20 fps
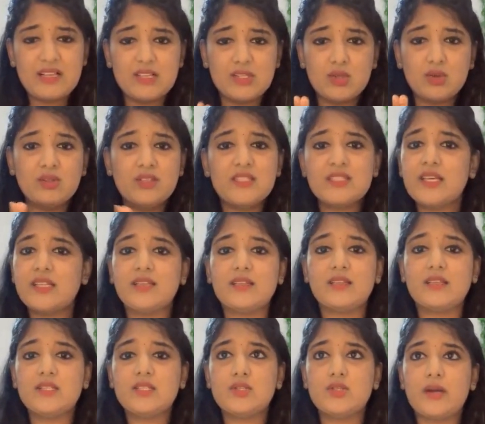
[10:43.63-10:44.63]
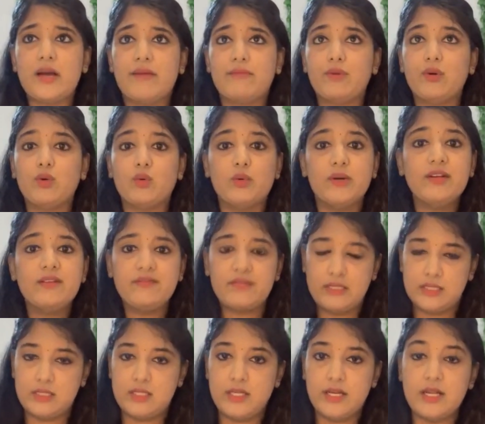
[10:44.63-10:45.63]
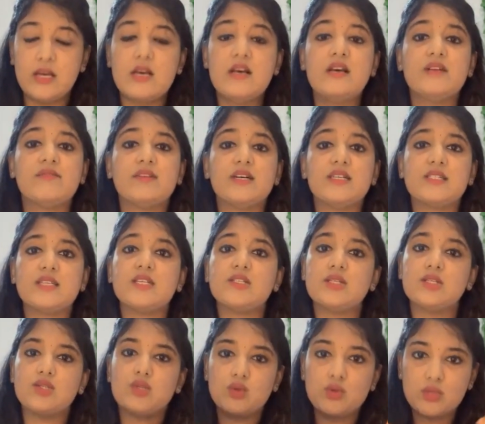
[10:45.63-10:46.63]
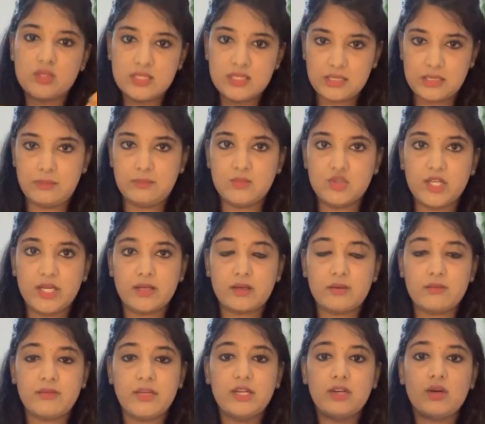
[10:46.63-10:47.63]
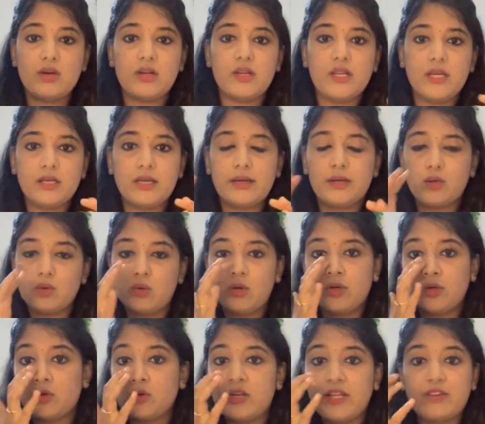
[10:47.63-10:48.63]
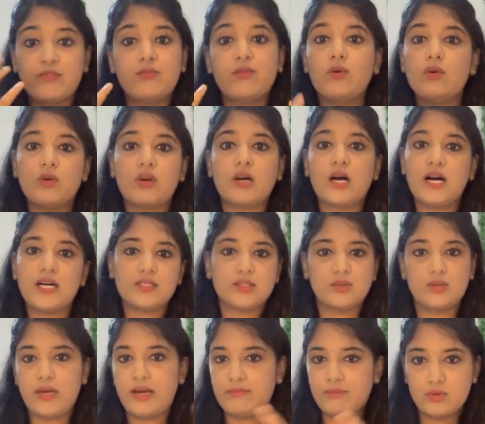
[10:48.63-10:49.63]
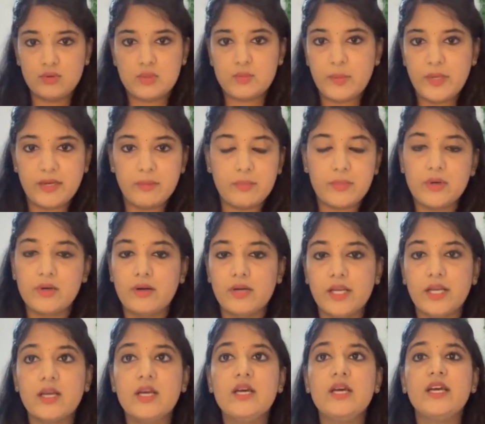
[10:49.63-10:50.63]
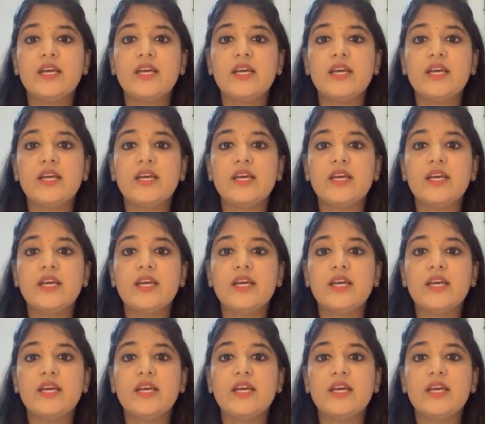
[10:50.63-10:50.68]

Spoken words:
So these are the things you have to do in first aid. First aid, just choose a subject. When you're I told no, like 4 hours you have to spend per day.